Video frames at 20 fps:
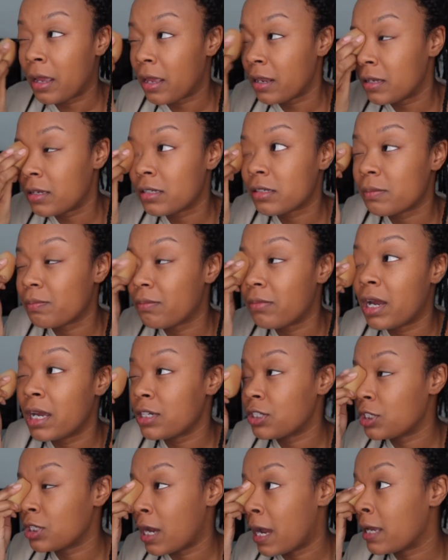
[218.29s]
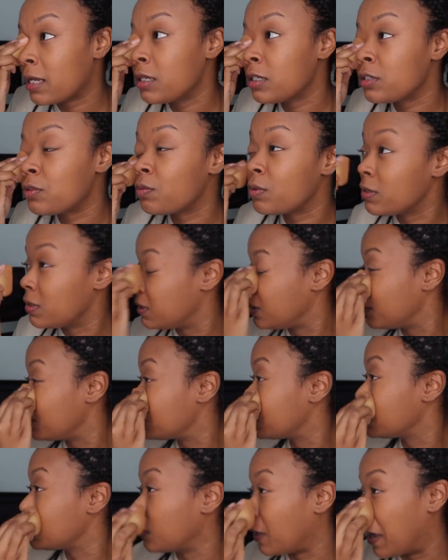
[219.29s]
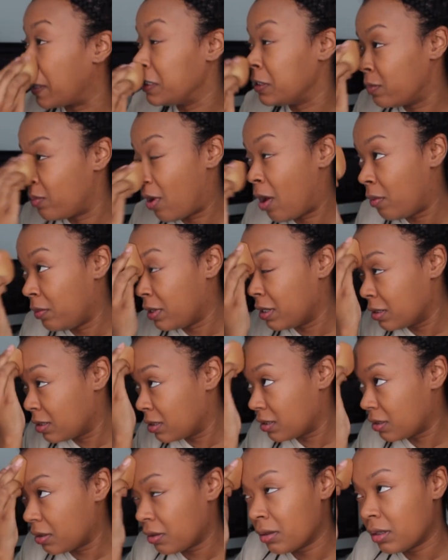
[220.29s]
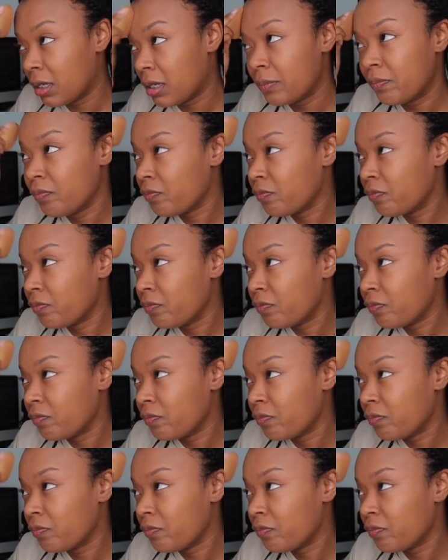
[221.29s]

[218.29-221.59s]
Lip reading: And my shyness was this intense probably until,